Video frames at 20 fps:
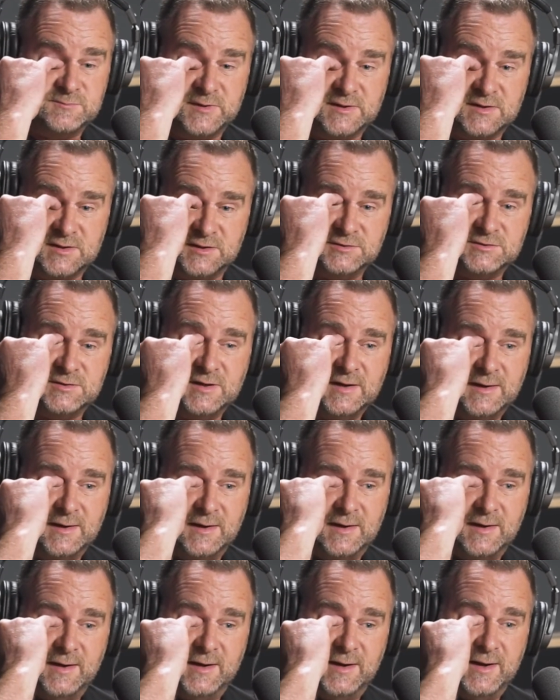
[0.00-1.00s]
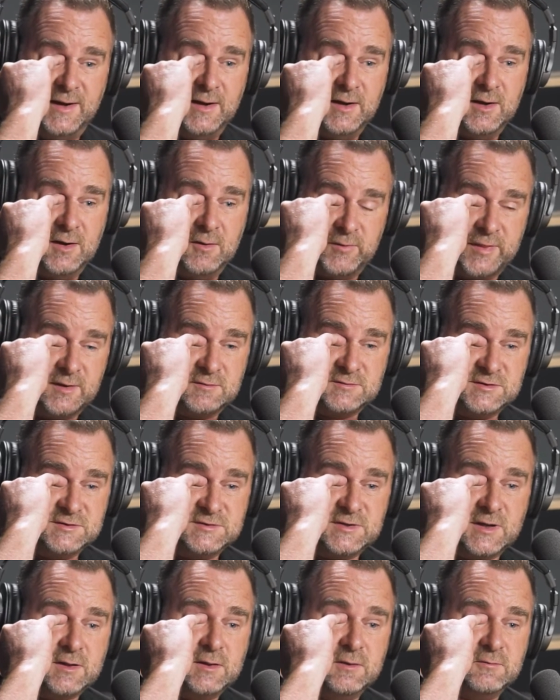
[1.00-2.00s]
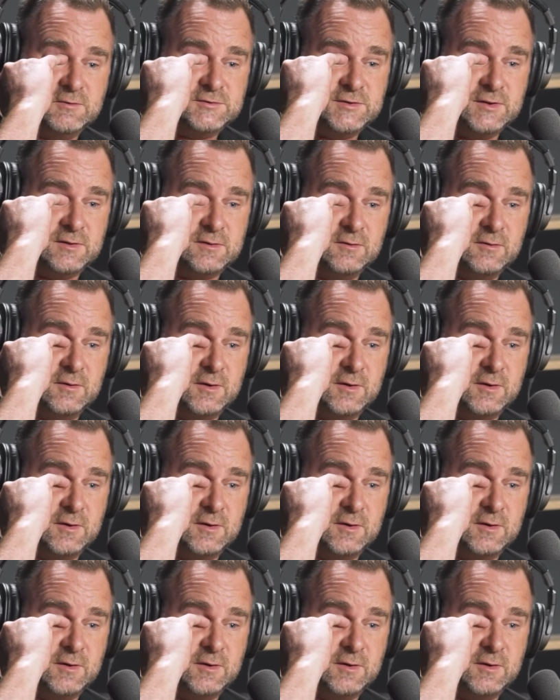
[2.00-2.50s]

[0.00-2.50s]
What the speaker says: She's like, I'm never going back. Well, that here. Was exactly what she thought.